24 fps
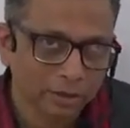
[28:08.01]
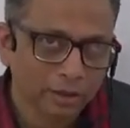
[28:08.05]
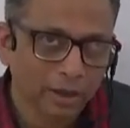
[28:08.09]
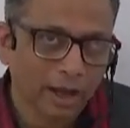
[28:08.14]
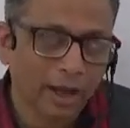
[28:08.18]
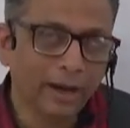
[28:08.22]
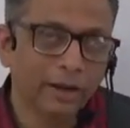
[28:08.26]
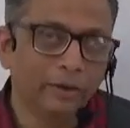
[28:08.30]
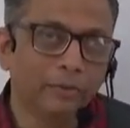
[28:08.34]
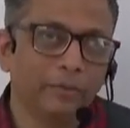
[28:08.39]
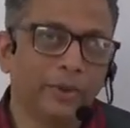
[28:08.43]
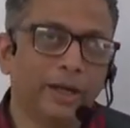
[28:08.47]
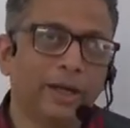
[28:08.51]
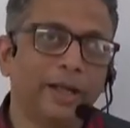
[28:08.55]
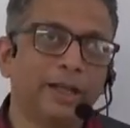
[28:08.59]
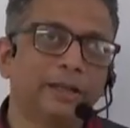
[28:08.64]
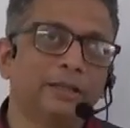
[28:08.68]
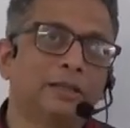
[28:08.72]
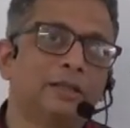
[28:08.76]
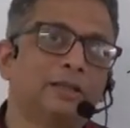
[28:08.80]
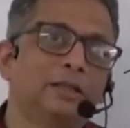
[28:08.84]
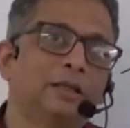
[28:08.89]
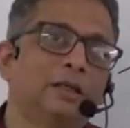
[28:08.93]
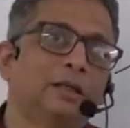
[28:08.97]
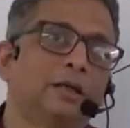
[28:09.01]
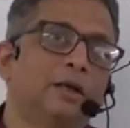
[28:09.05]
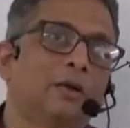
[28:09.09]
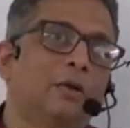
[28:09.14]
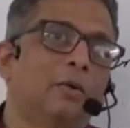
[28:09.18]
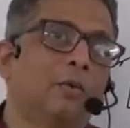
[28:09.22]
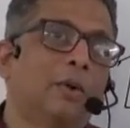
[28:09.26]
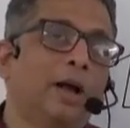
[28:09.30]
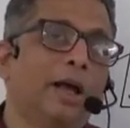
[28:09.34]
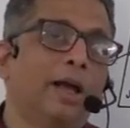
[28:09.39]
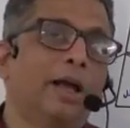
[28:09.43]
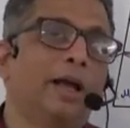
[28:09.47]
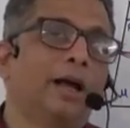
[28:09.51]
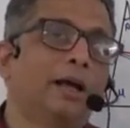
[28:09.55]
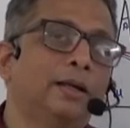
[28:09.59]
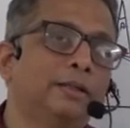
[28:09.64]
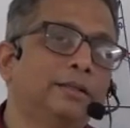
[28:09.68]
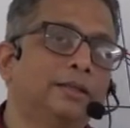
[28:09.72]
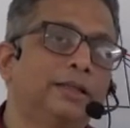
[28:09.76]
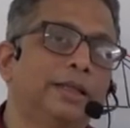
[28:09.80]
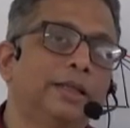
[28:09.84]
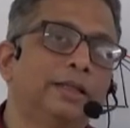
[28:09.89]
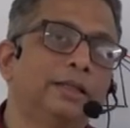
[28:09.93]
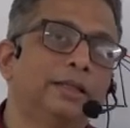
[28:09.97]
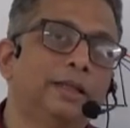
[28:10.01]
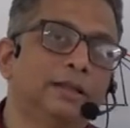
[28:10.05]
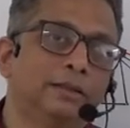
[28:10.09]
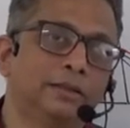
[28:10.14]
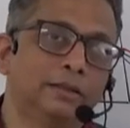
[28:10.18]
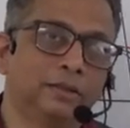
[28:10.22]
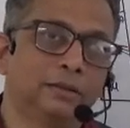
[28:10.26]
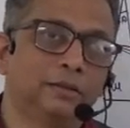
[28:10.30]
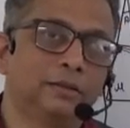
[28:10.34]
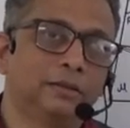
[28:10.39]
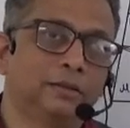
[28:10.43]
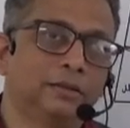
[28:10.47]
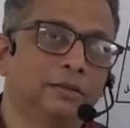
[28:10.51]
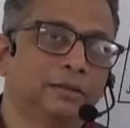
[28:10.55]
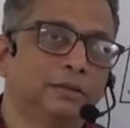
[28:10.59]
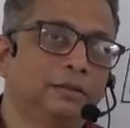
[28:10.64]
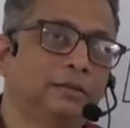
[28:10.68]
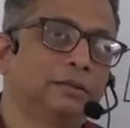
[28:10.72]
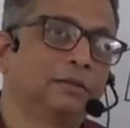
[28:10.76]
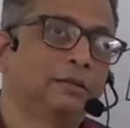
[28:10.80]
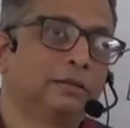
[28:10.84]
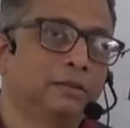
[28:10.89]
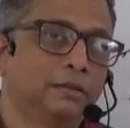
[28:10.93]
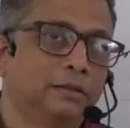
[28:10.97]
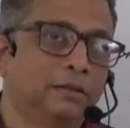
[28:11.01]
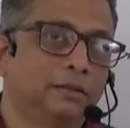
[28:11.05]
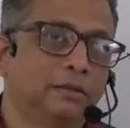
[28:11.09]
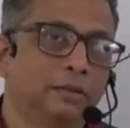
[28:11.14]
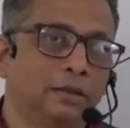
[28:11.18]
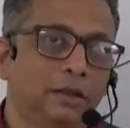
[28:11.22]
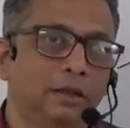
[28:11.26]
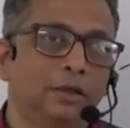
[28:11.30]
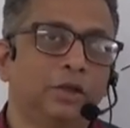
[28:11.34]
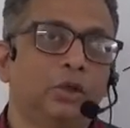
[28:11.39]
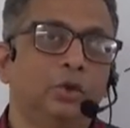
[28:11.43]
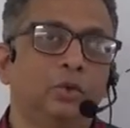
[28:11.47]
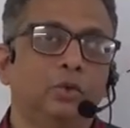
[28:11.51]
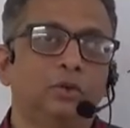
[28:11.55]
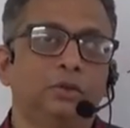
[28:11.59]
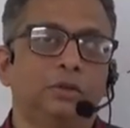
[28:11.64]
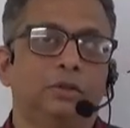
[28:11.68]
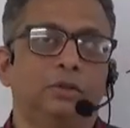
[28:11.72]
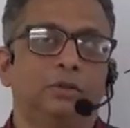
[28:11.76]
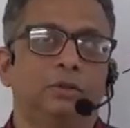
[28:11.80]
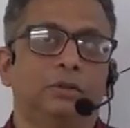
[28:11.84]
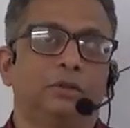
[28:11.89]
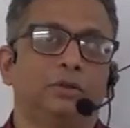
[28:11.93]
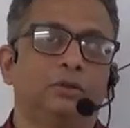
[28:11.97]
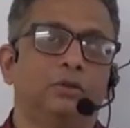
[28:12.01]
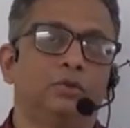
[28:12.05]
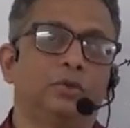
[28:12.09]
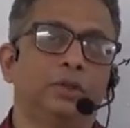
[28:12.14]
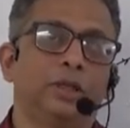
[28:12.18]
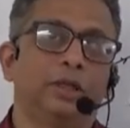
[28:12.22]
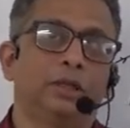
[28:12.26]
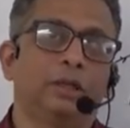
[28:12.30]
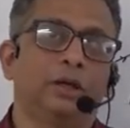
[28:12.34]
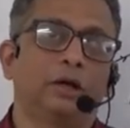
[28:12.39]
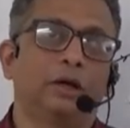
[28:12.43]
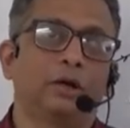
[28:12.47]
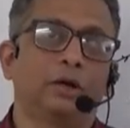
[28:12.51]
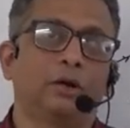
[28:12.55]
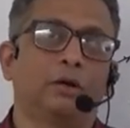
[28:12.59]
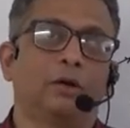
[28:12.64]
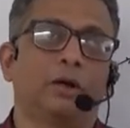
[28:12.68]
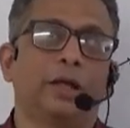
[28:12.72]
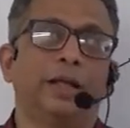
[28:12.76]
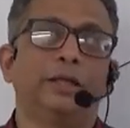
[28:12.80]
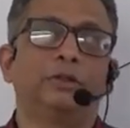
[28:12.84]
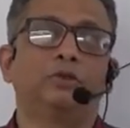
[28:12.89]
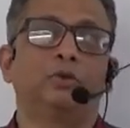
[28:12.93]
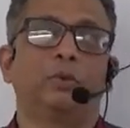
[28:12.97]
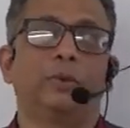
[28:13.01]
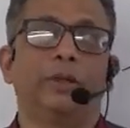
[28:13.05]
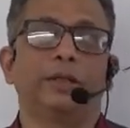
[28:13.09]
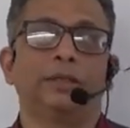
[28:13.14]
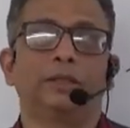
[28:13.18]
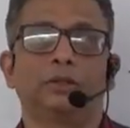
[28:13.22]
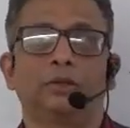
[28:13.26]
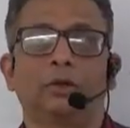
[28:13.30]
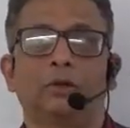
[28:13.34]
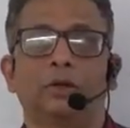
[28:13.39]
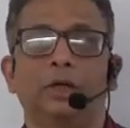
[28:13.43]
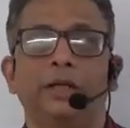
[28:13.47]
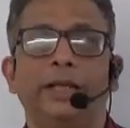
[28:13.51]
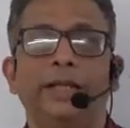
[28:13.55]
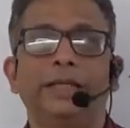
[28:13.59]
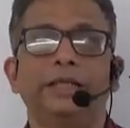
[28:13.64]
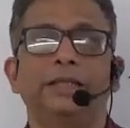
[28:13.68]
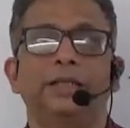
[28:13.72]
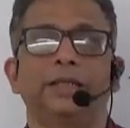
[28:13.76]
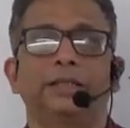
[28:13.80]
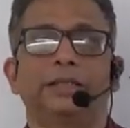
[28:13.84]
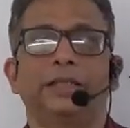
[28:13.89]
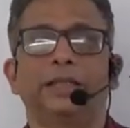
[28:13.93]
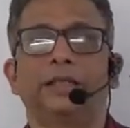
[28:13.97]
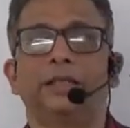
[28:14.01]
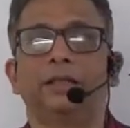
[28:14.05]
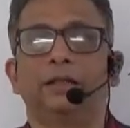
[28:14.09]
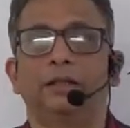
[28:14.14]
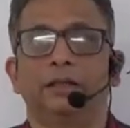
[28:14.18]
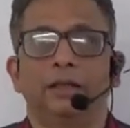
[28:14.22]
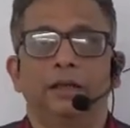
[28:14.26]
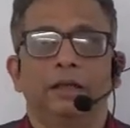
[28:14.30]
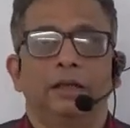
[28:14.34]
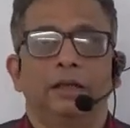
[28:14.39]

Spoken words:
And whereas why are signals using or SOS or a danger signal